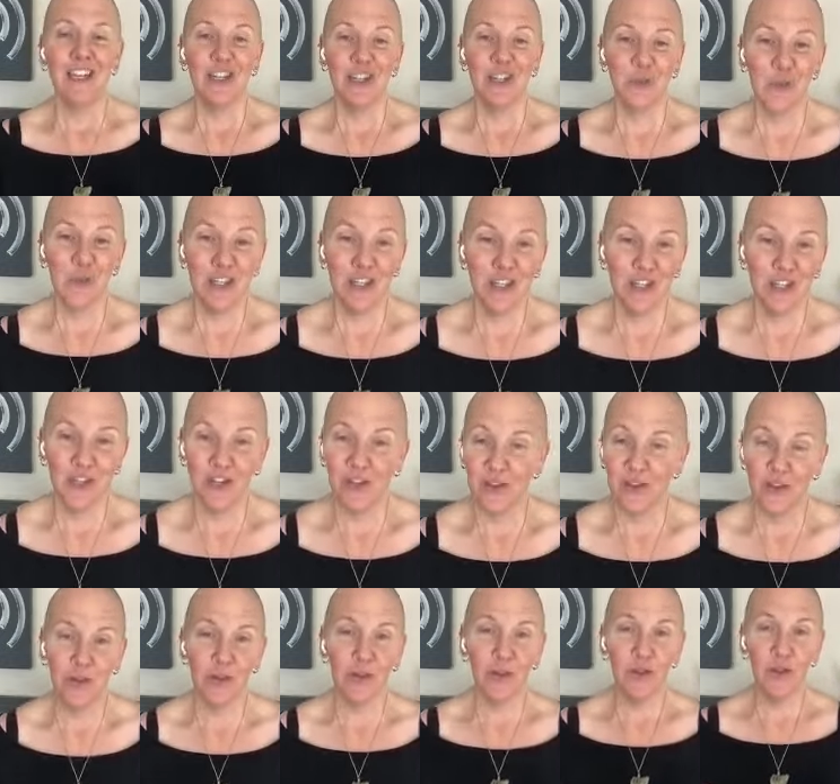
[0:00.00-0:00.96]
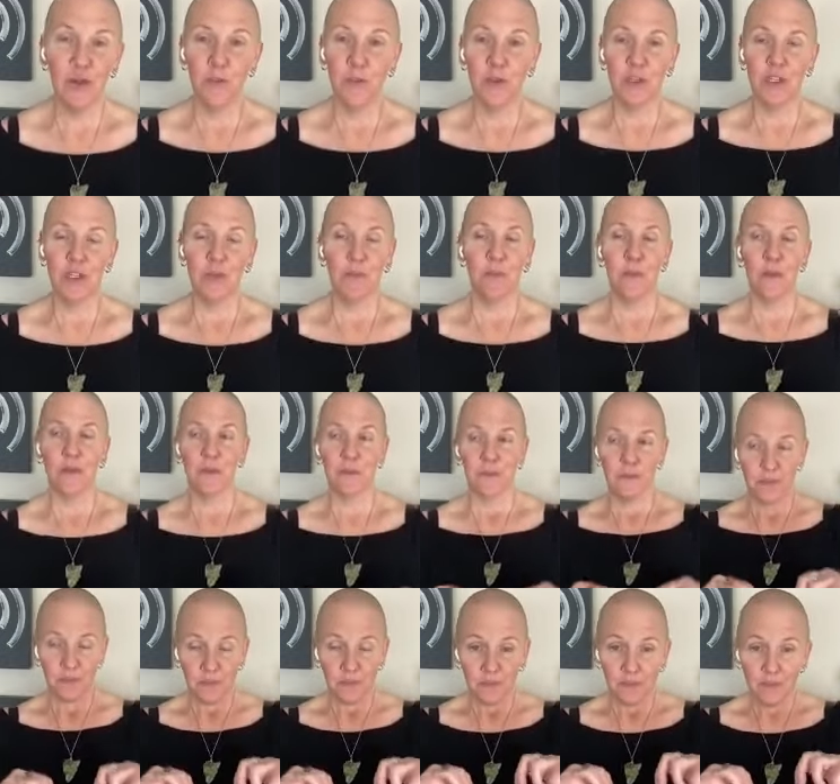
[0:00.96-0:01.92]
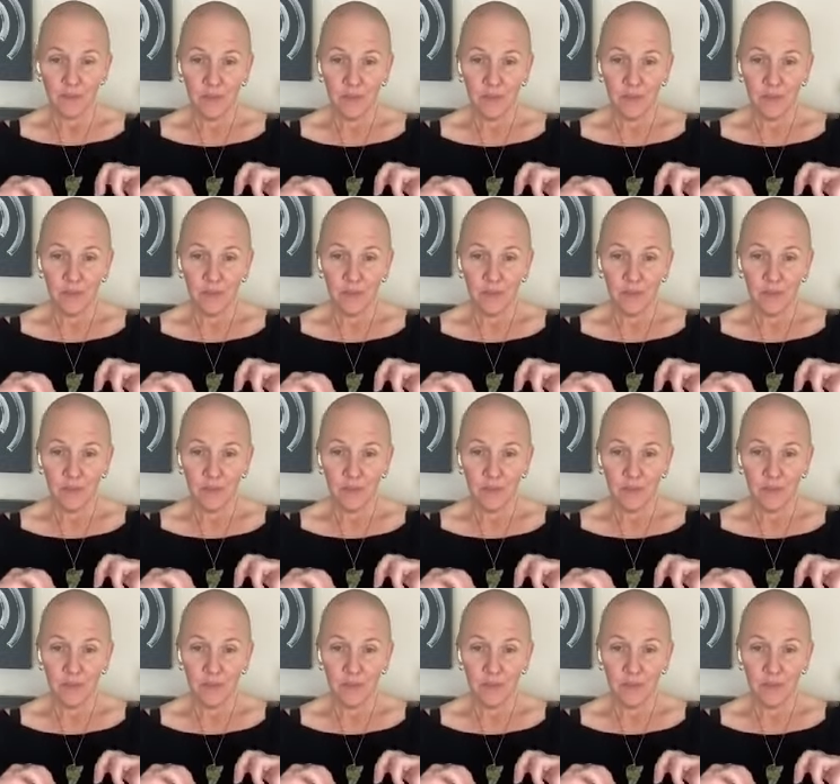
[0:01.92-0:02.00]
Here's where you start though, super simple.